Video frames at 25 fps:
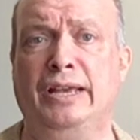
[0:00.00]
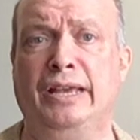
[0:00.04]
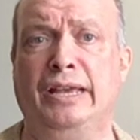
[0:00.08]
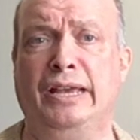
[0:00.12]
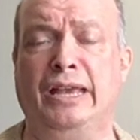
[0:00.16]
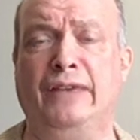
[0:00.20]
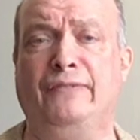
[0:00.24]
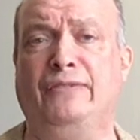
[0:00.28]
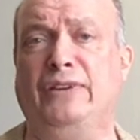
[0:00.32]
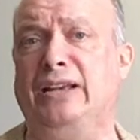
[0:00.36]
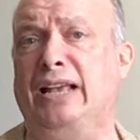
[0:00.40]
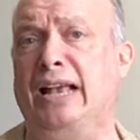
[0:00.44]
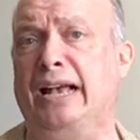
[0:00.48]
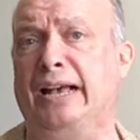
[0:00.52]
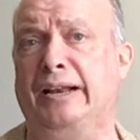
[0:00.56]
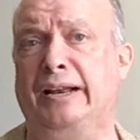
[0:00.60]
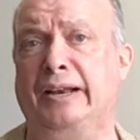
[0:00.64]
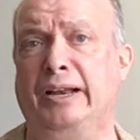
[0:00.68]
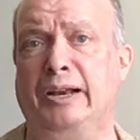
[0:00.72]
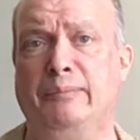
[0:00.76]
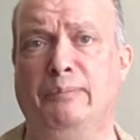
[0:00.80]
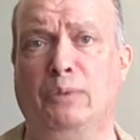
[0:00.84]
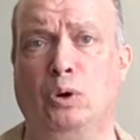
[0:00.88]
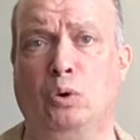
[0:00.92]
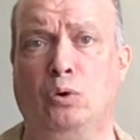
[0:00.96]
If you got
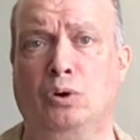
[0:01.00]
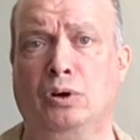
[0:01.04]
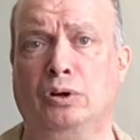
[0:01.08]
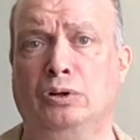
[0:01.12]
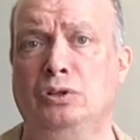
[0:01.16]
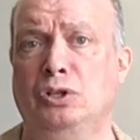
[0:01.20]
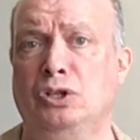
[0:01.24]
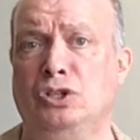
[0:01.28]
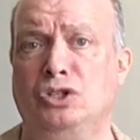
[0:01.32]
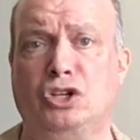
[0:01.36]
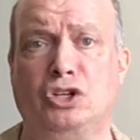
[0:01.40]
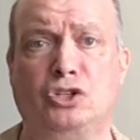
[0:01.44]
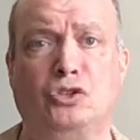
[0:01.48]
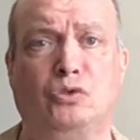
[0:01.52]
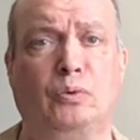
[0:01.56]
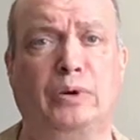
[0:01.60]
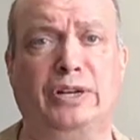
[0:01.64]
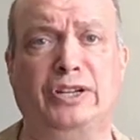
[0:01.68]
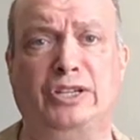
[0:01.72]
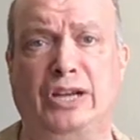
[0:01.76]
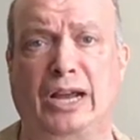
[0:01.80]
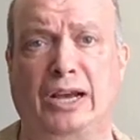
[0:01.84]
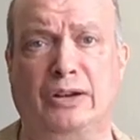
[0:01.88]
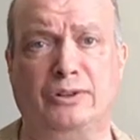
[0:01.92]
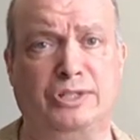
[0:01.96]
any more, just
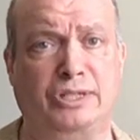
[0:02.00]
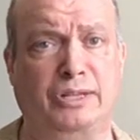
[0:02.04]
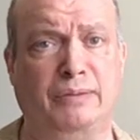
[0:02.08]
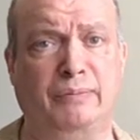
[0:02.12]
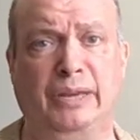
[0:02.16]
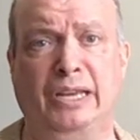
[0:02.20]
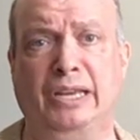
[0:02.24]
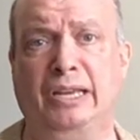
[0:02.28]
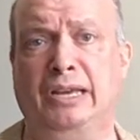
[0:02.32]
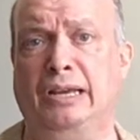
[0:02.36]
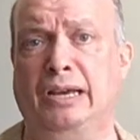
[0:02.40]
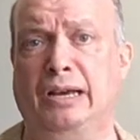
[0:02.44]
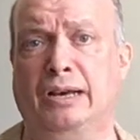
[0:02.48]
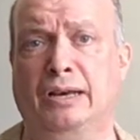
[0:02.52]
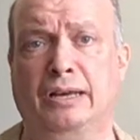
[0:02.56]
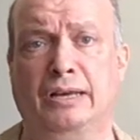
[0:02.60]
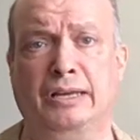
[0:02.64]
reach out to me,